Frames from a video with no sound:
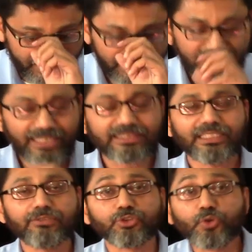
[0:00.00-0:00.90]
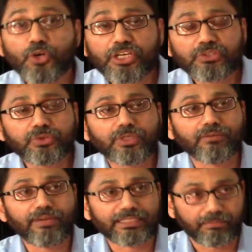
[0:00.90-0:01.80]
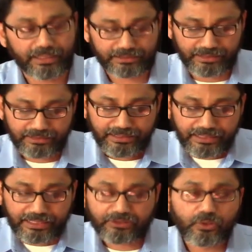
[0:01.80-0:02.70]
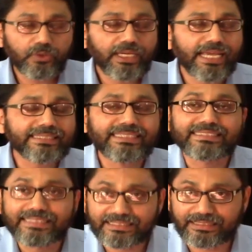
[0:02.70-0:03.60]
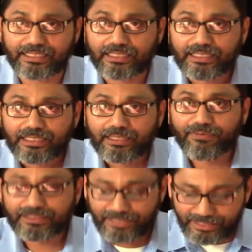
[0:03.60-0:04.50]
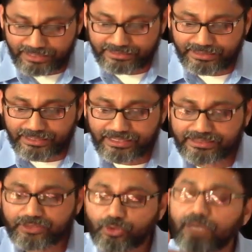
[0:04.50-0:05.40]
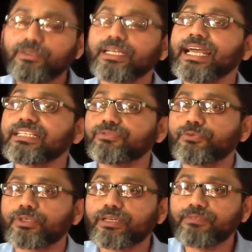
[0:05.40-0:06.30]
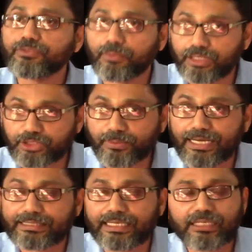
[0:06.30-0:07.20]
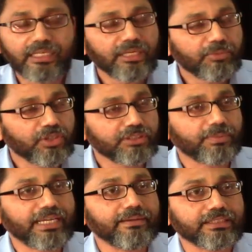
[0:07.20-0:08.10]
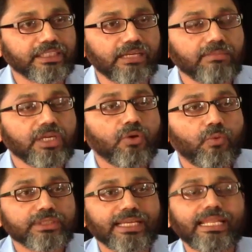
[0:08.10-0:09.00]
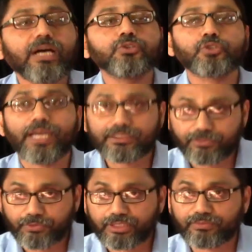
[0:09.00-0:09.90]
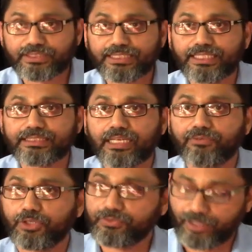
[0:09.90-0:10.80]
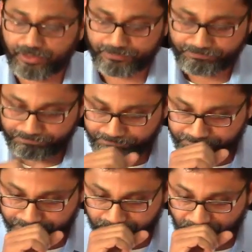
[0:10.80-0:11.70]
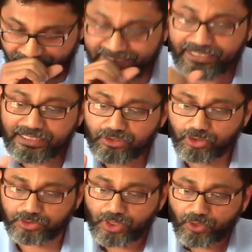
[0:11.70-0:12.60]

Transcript: That yes, he was going to convey the message as long as he's listening. If he's not listening, he says, okay, I'm going to ask for forgiveness from Allah subhanahu wa ta'ala. Because Ibrahim alayhi salam was allowed to ask for forgiveness at that time for his father. And then he goes,